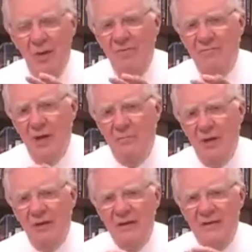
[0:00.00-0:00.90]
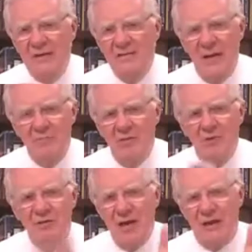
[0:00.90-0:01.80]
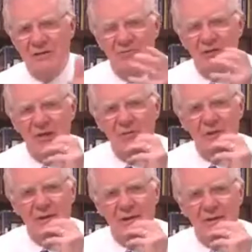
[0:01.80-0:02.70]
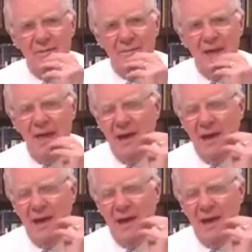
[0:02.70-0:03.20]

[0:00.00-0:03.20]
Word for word: We have the ability to accept or reject everything we hear.